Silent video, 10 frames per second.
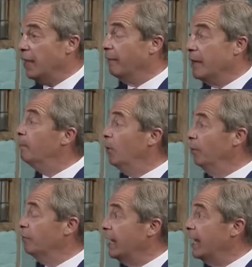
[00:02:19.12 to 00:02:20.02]
I think the
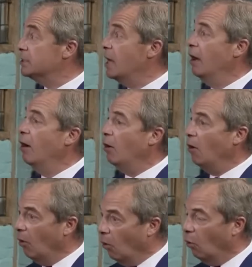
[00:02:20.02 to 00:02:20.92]
important thing is
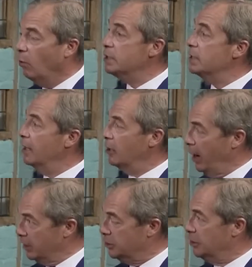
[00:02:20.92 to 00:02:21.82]
always
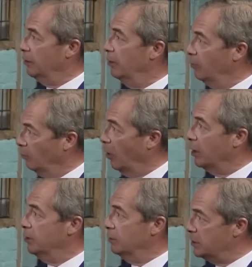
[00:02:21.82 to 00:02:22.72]
question
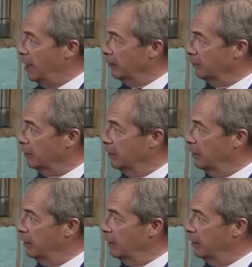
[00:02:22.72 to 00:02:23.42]
what you're told.